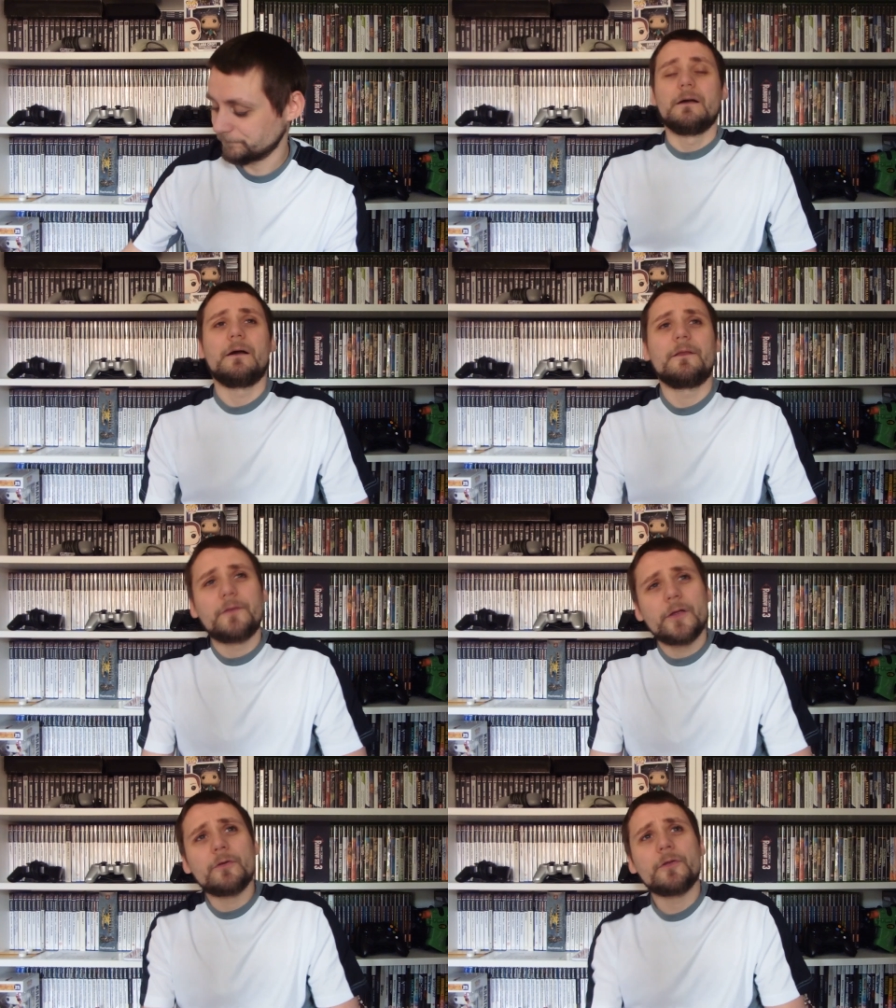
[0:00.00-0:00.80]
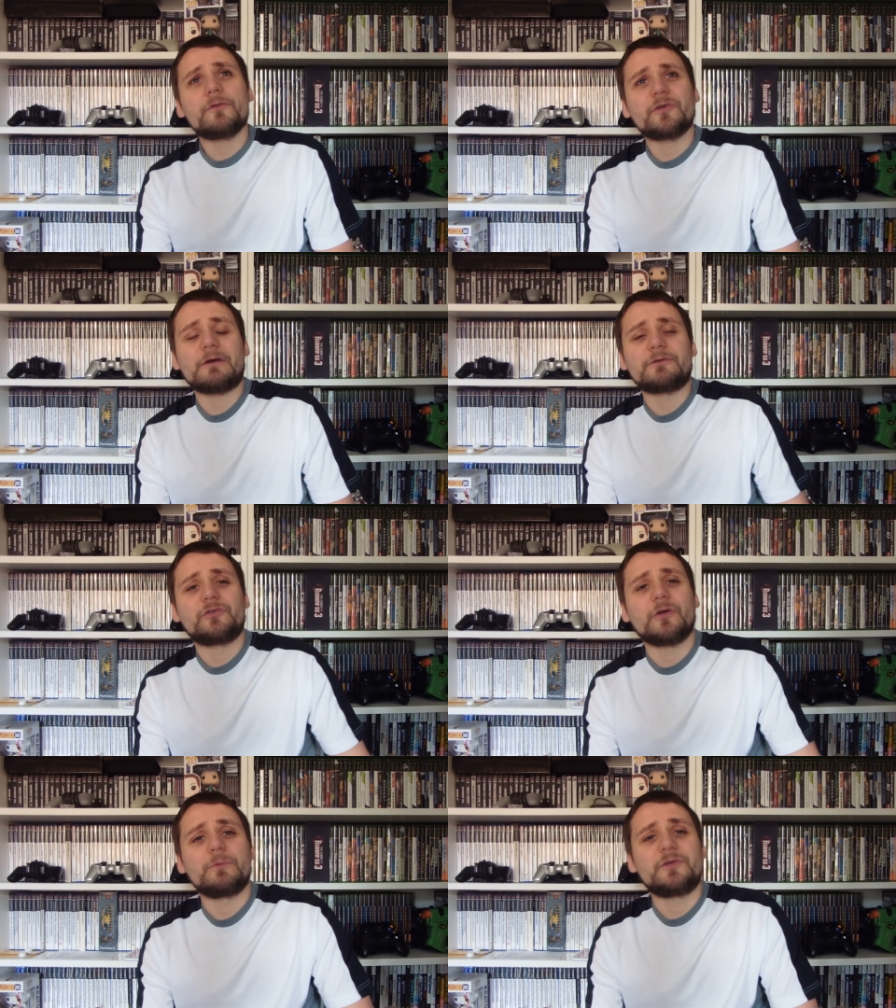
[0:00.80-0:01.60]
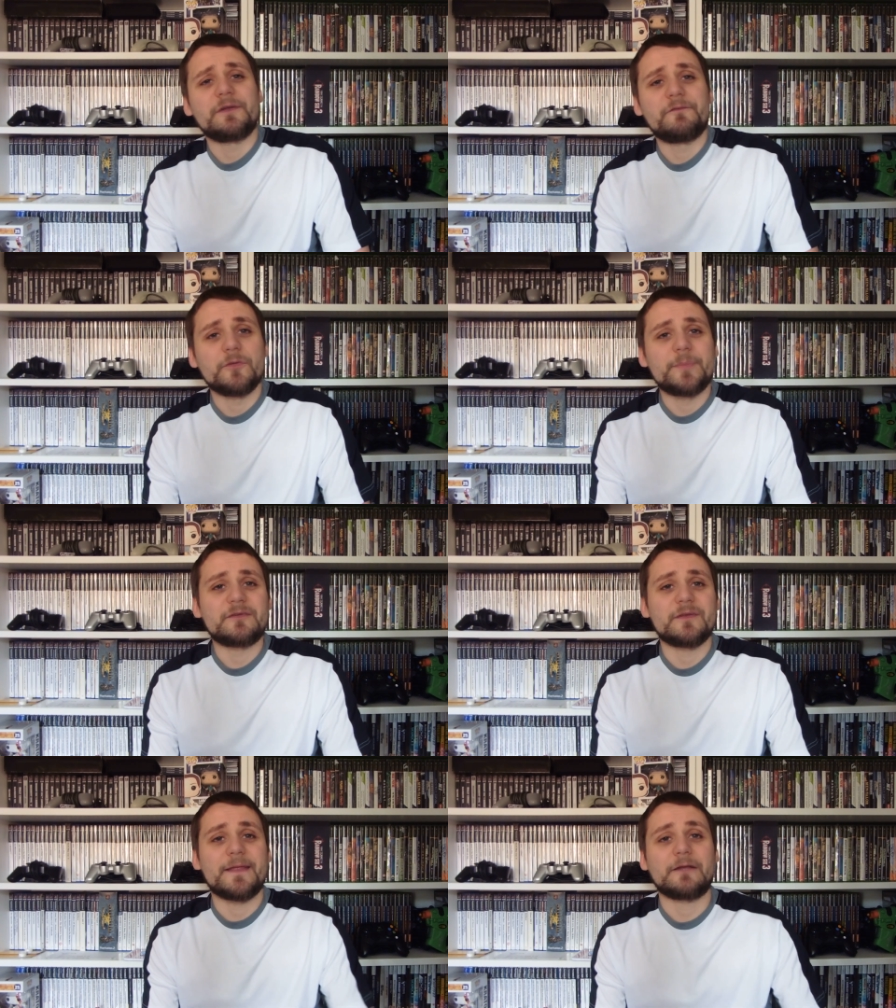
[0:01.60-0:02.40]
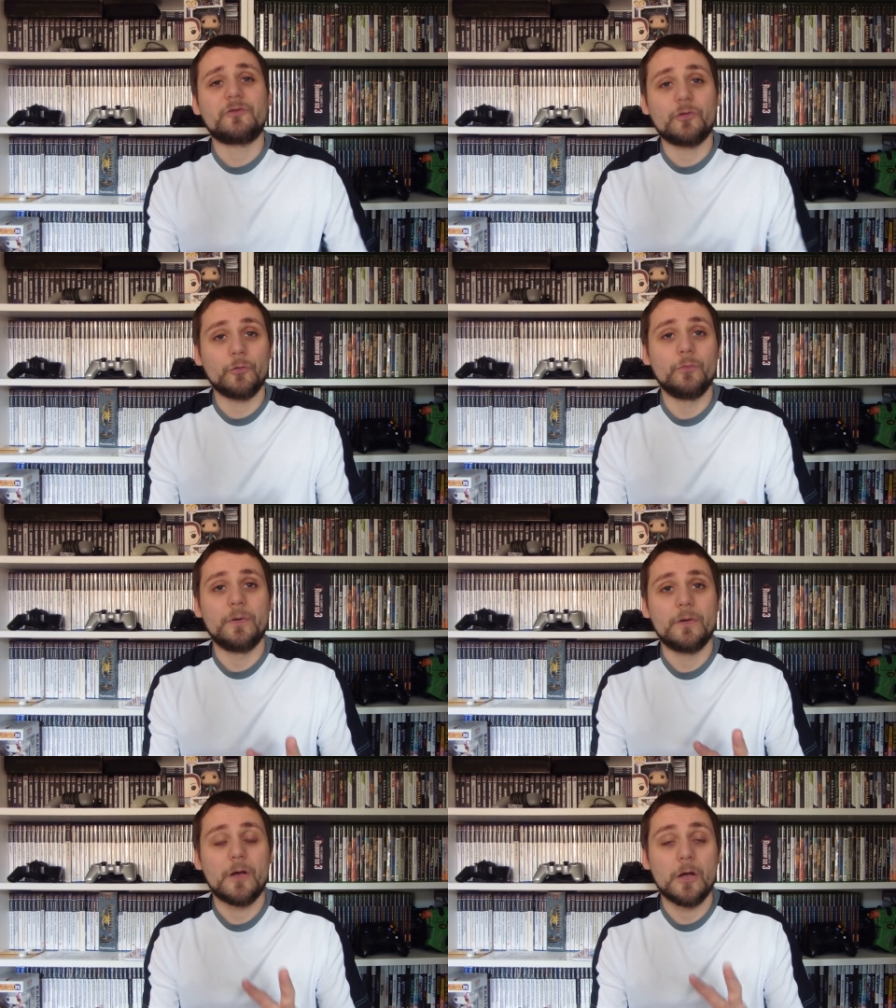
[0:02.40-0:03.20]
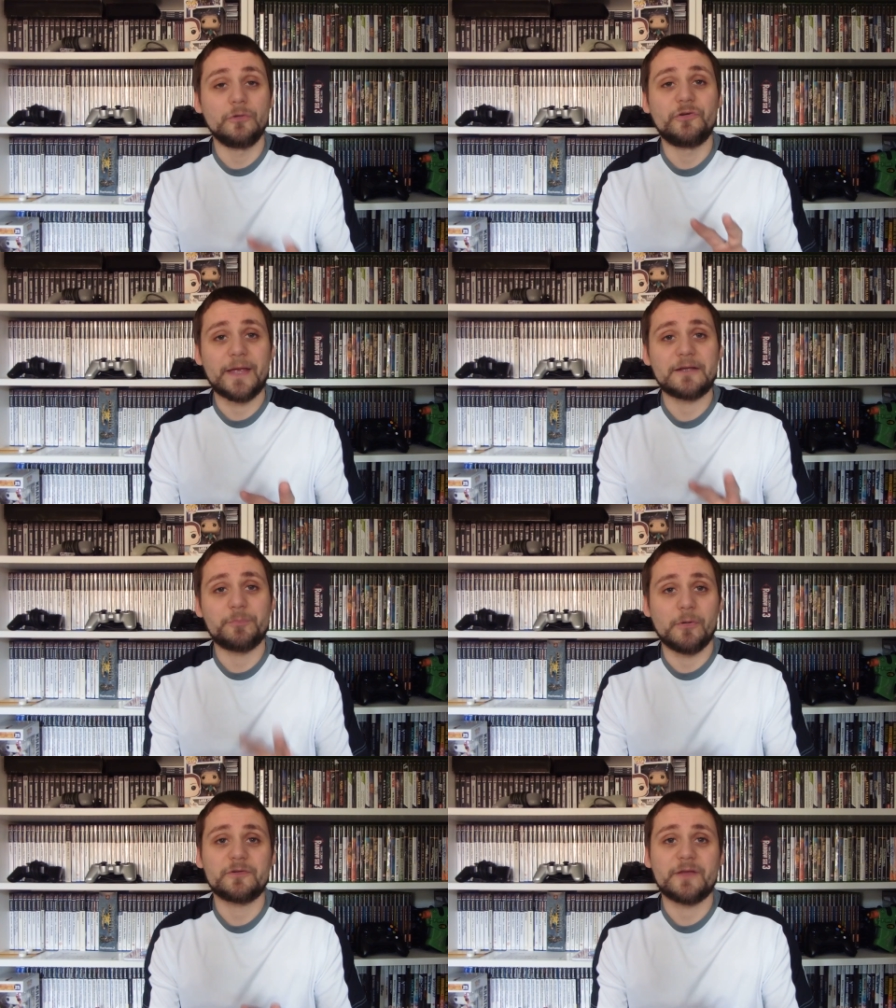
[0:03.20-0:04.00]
Uh, the only other charity shop we've seen a few bits in, they had two OG Xbox